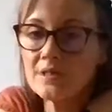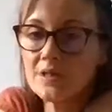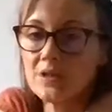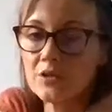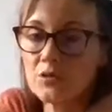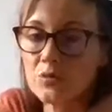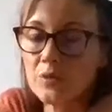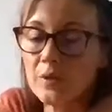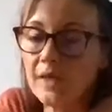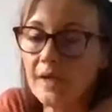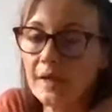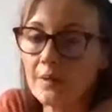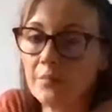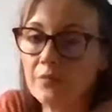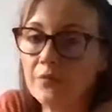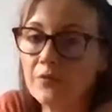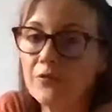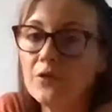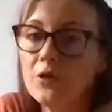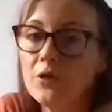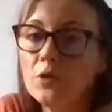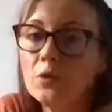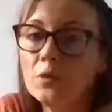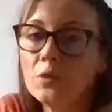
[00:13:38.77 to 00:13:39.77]
as we come
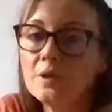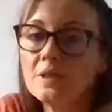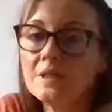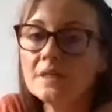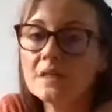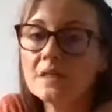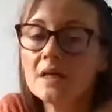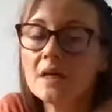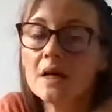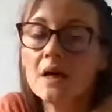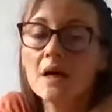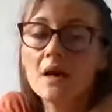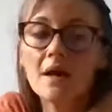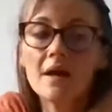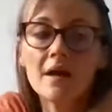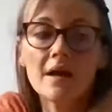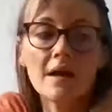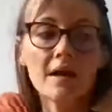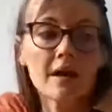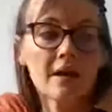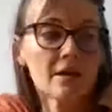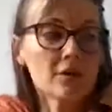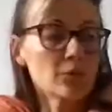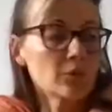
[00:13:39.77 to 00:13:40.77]
forward,
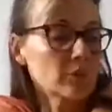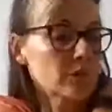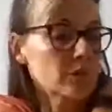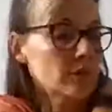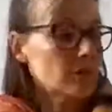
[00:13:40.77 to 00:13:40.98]
and we